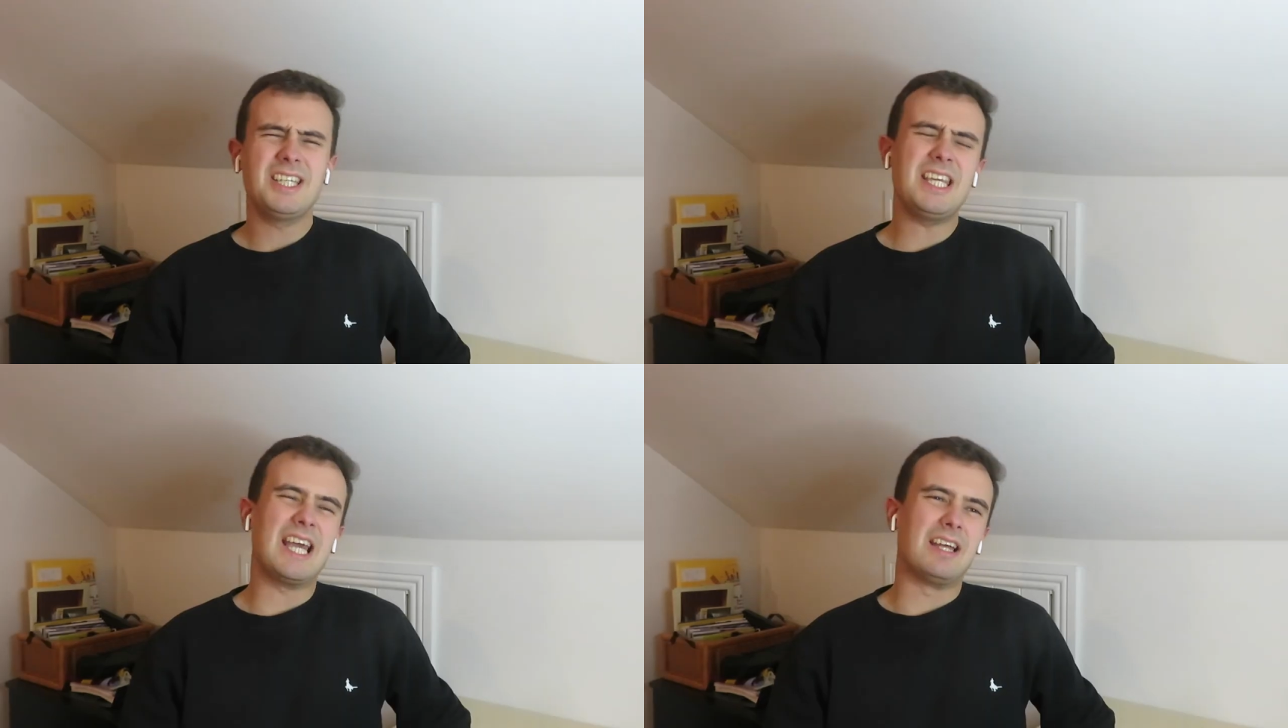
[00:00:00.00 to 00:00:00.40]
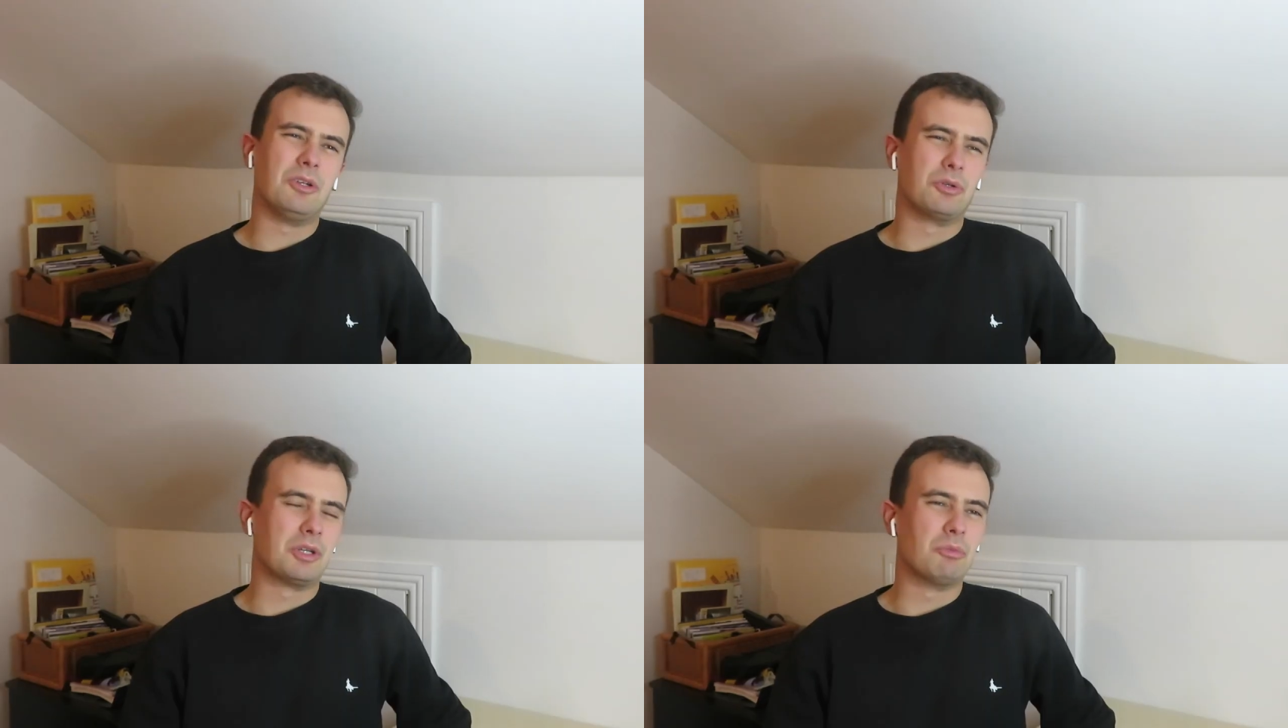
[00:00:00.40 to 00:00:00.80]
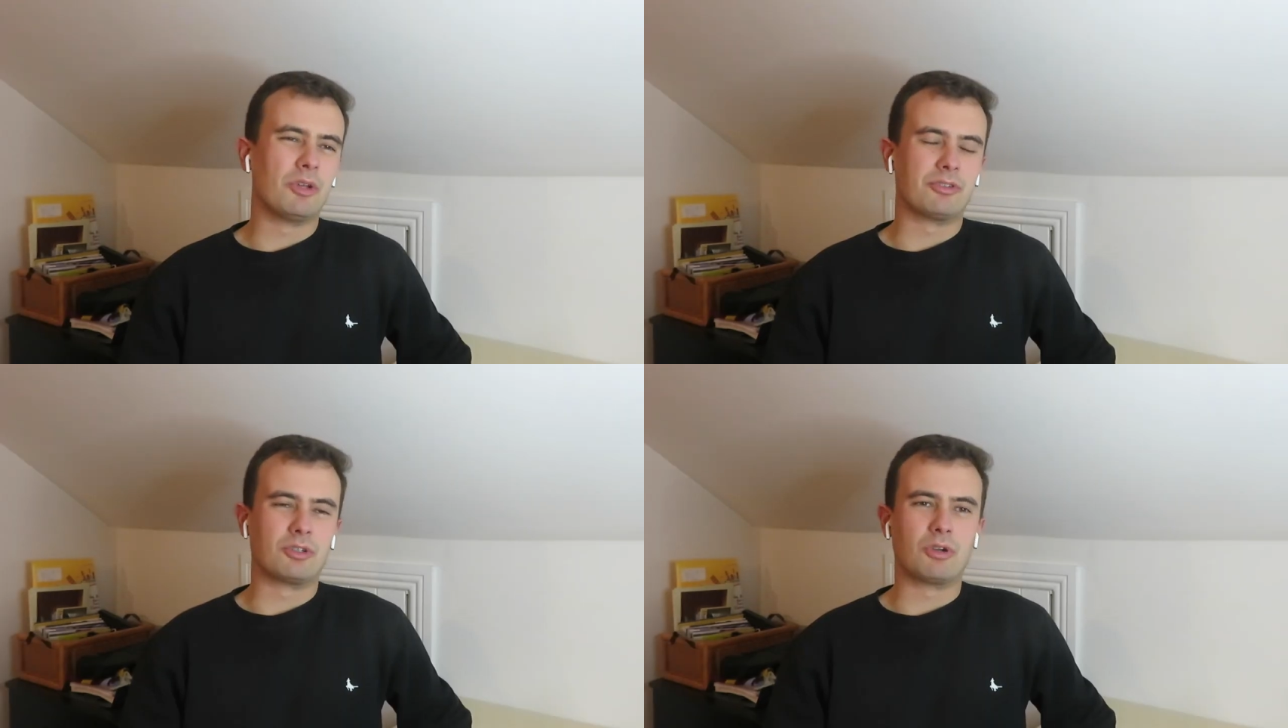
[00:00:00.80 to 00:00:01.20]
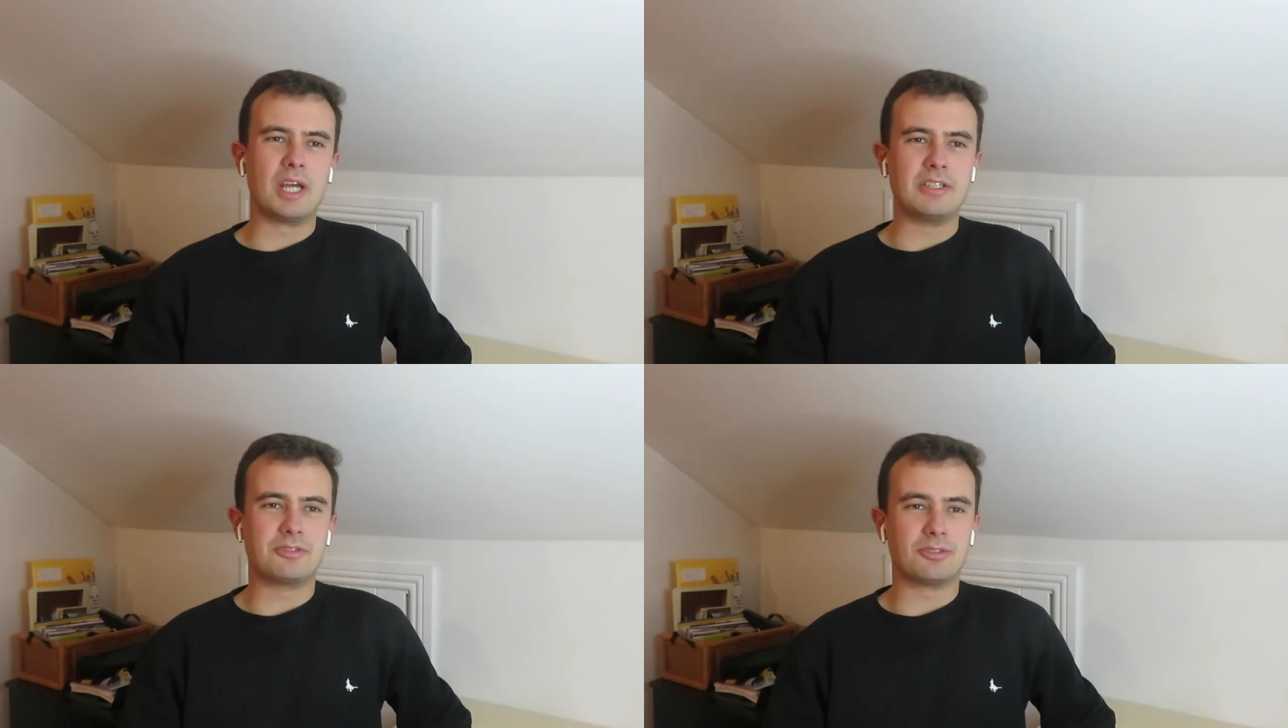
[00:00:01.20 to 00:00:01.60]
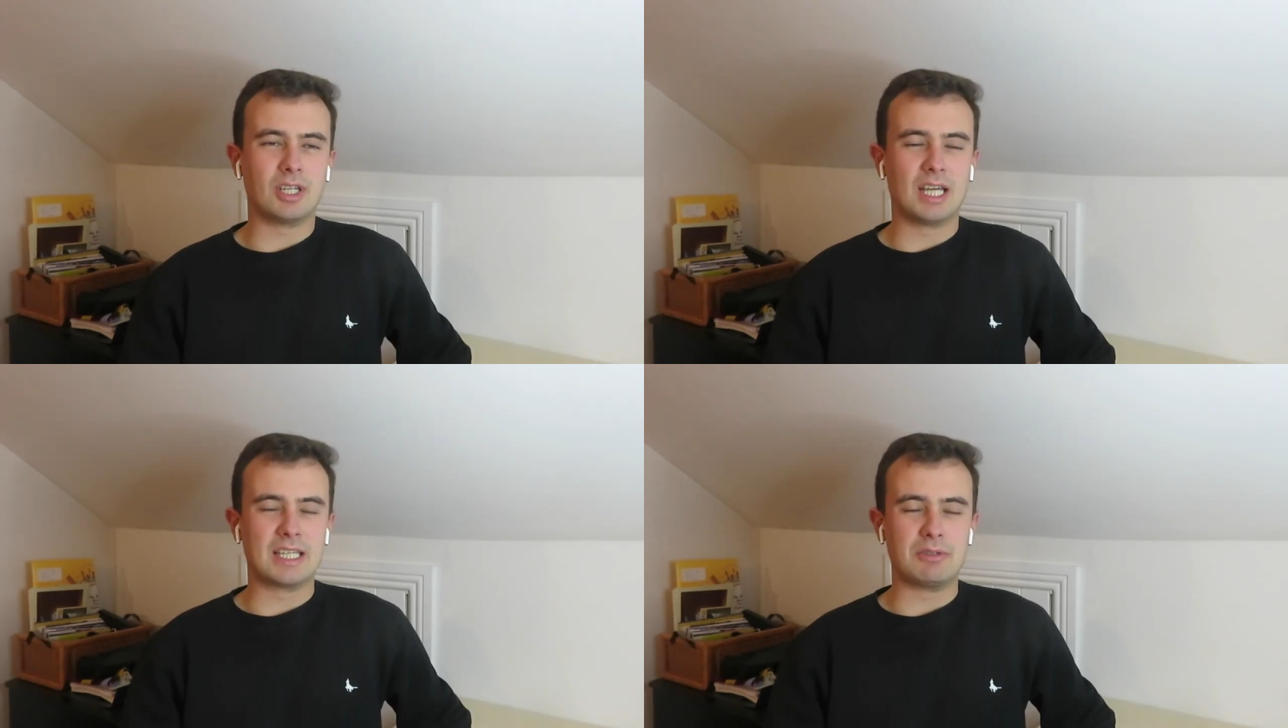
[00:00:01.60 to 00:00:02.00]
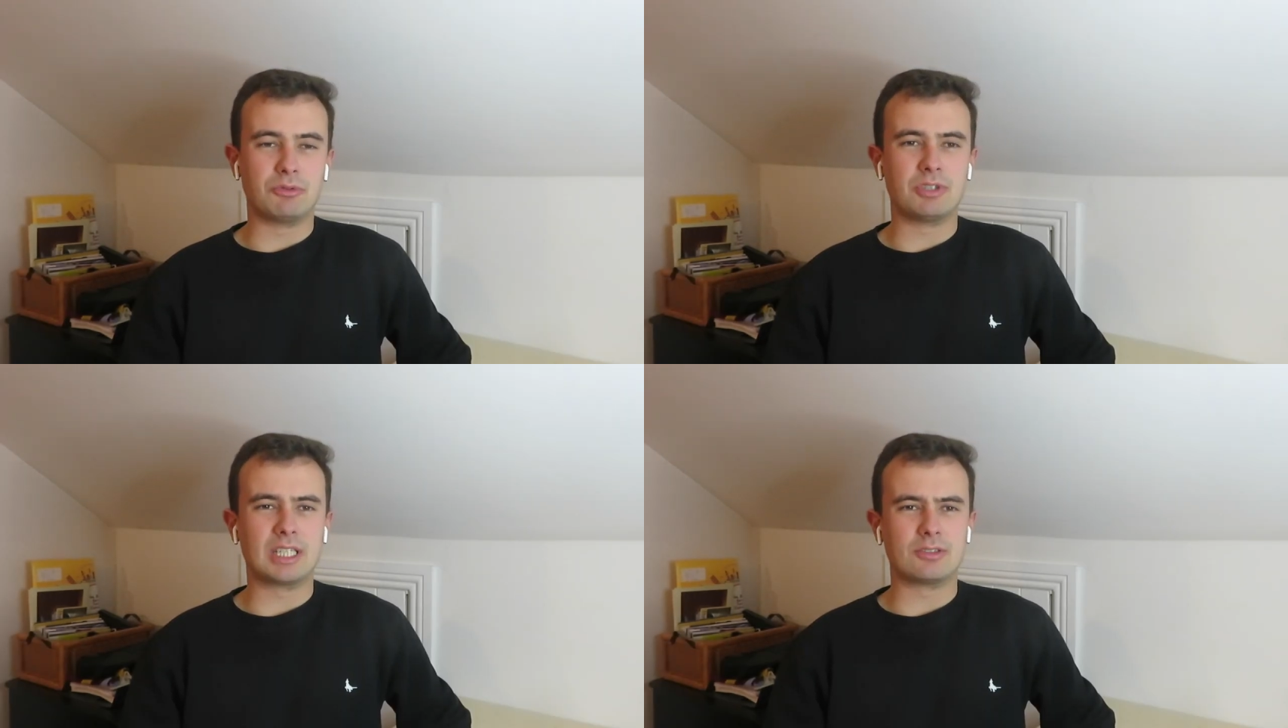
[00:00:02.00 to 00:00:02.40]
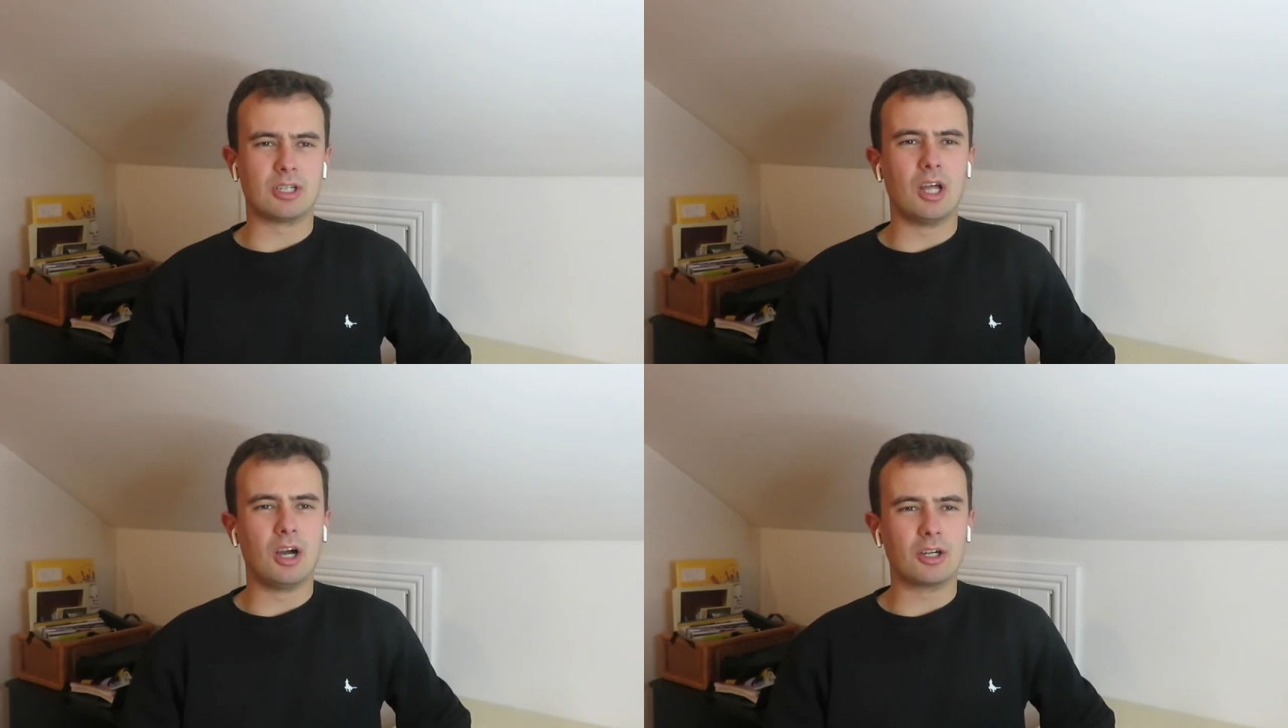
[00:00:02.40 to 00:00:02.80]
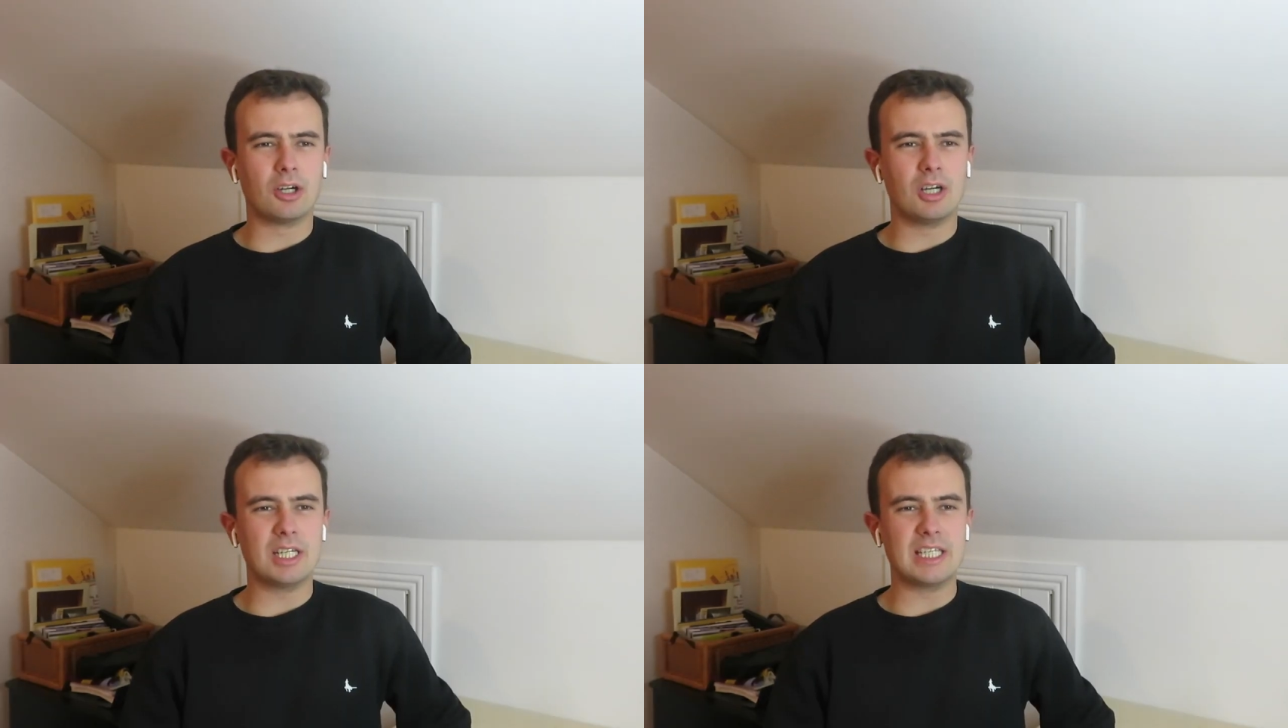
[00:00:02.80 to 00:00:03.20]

Yeah, look, it wasn't great. He was niggled along early.